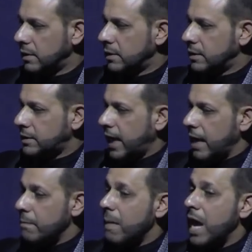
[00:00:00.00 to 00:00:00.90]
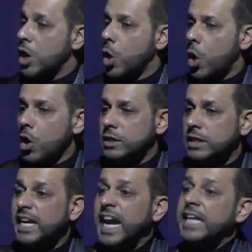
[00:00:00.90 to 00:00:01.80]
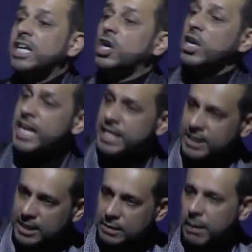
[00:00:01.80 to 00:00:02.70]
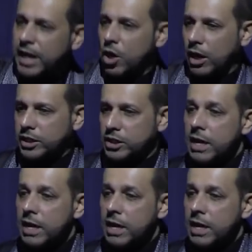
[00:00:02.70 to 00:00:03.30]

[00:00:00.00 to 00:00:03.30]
Say, my Lord, increase my knowledge.